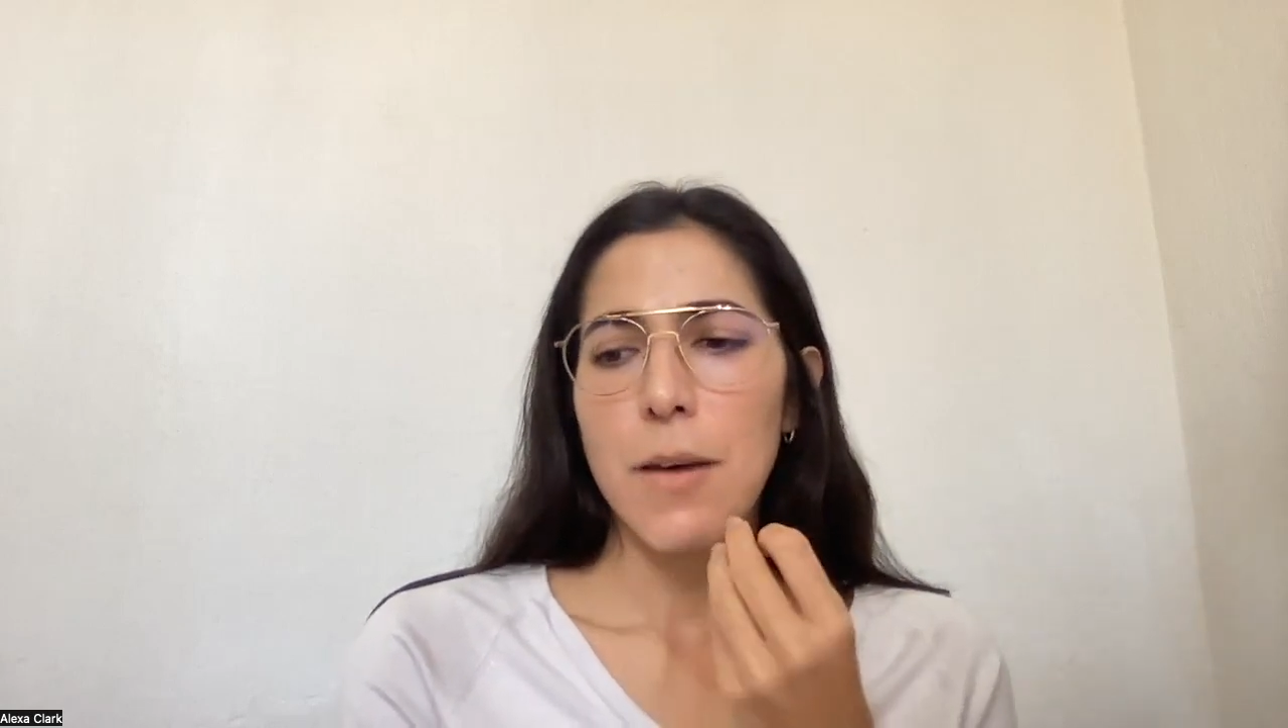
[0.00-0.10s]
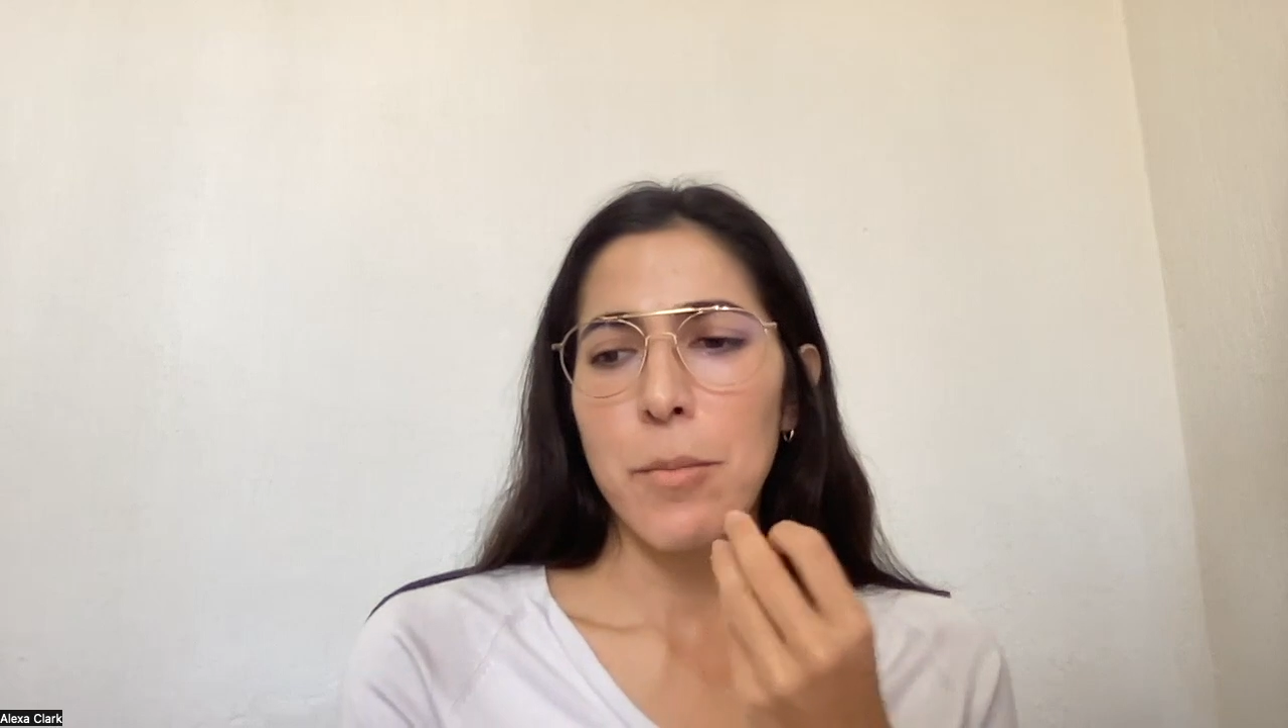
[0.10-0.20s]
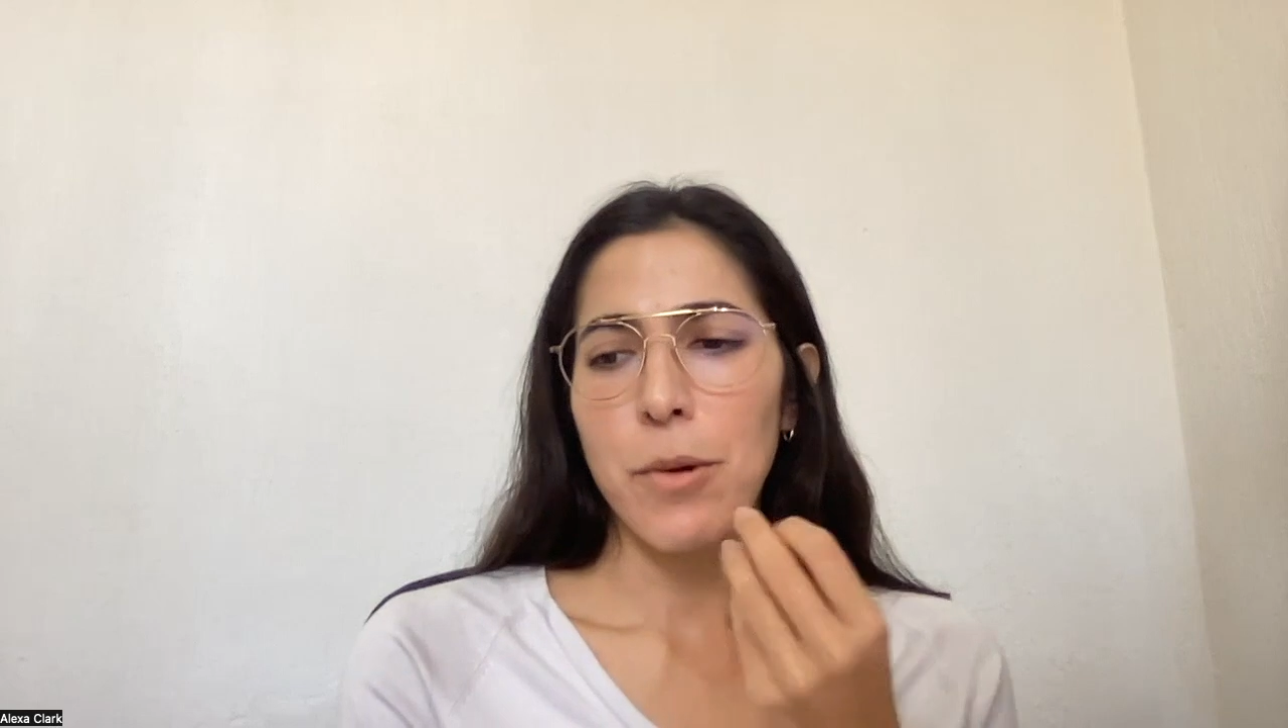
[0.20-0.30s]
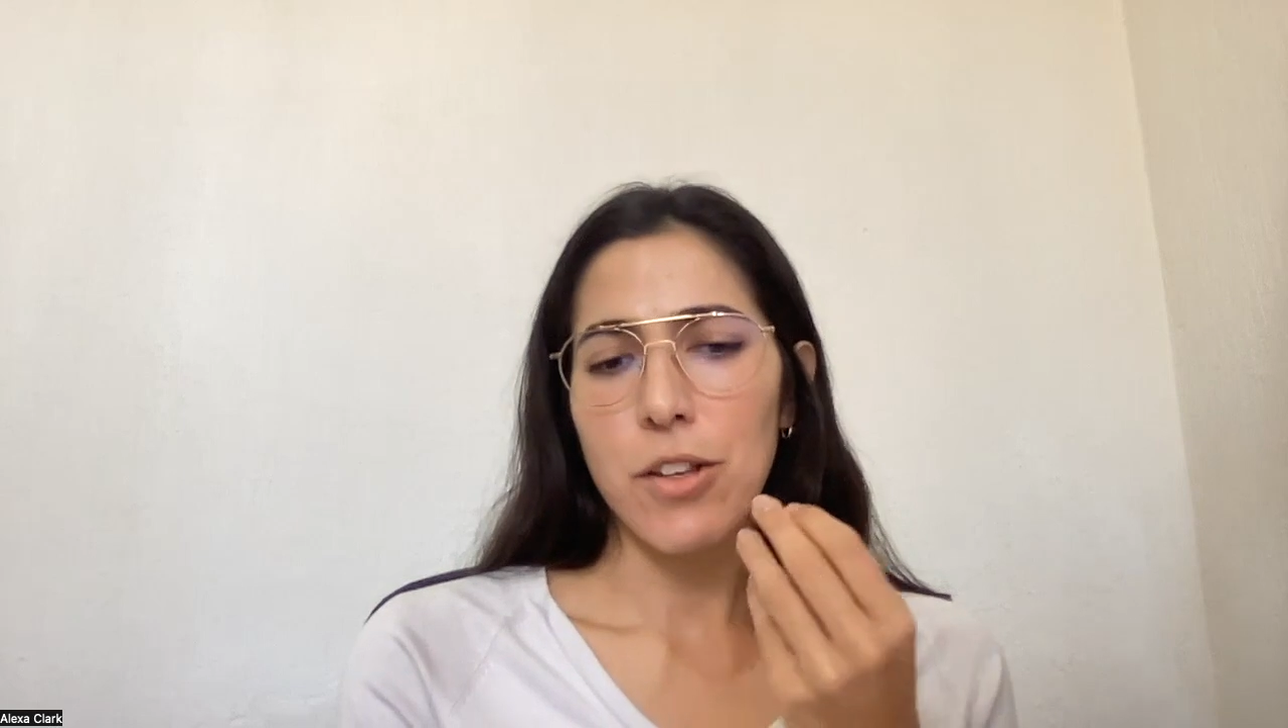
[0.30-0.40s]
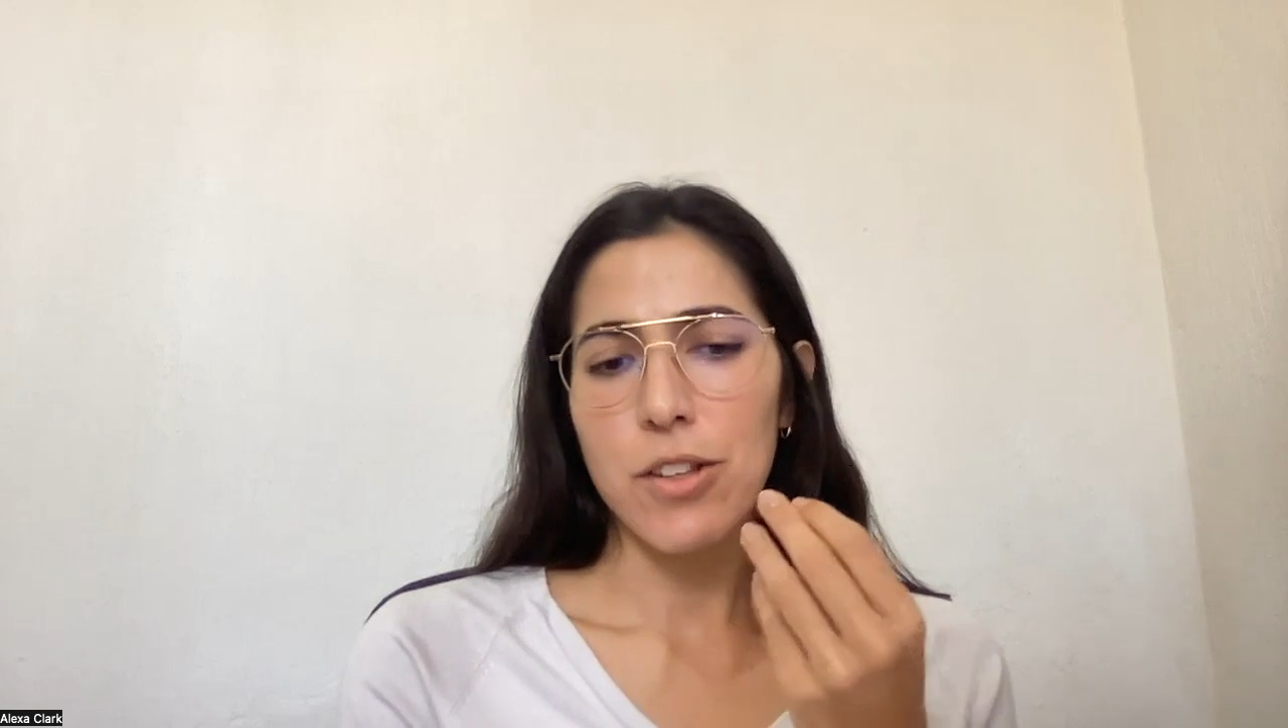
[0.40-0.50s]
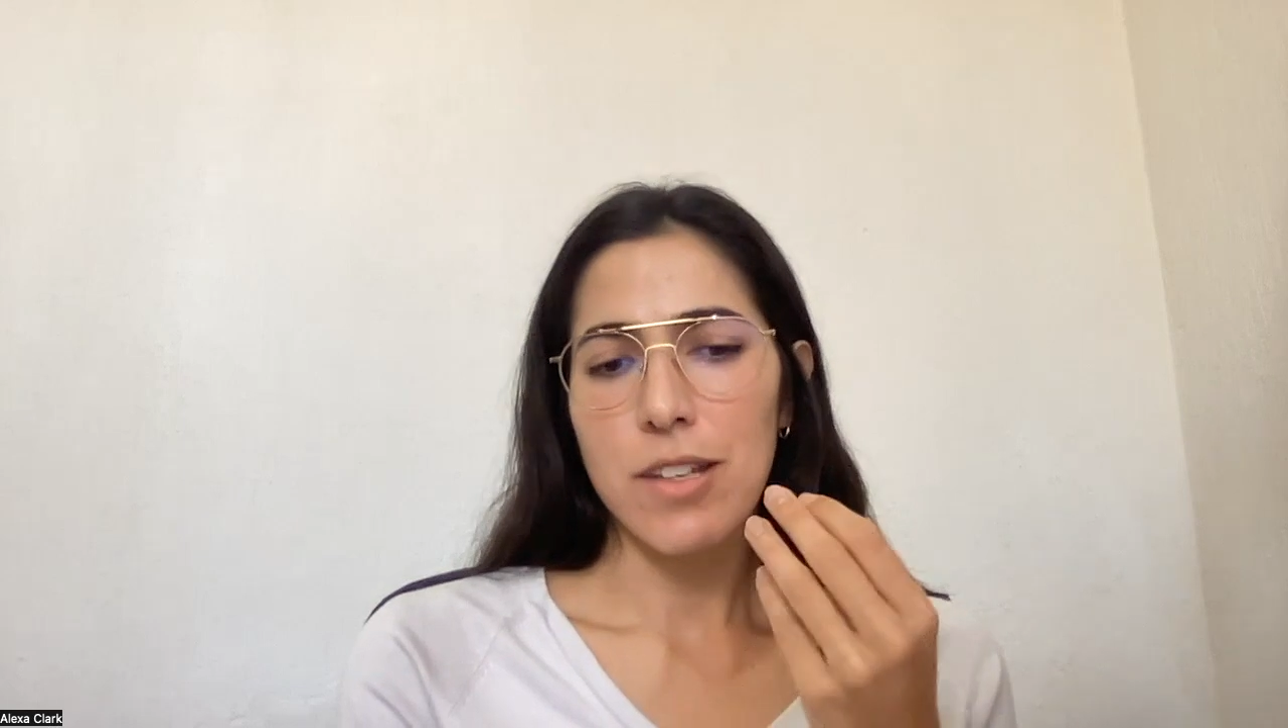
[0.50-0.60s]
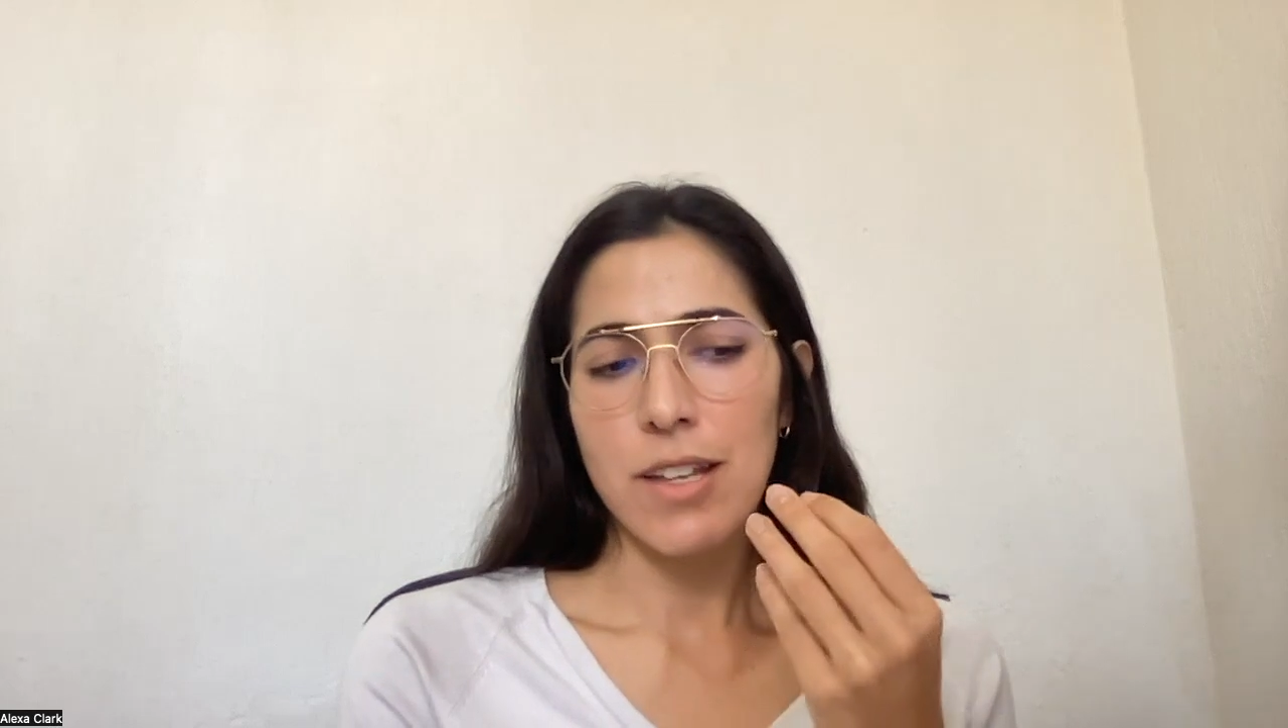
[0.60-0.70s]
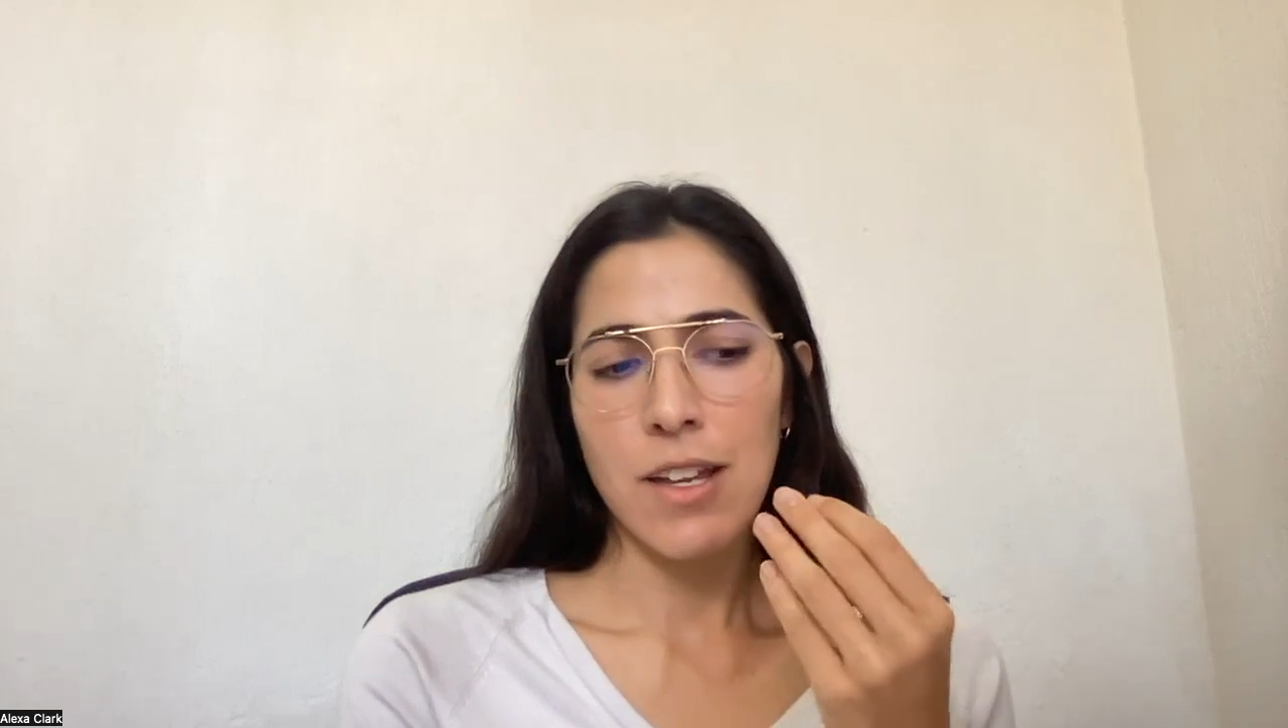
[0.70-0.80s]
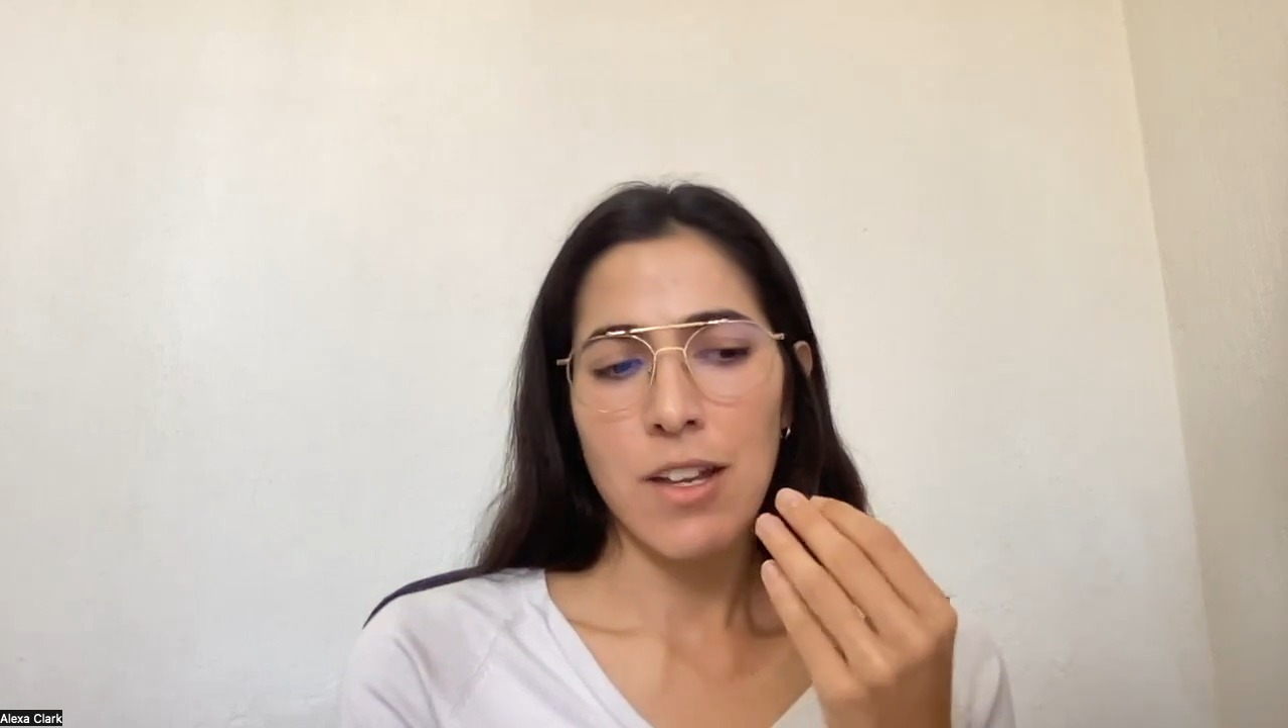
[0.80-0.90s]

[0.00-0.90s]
but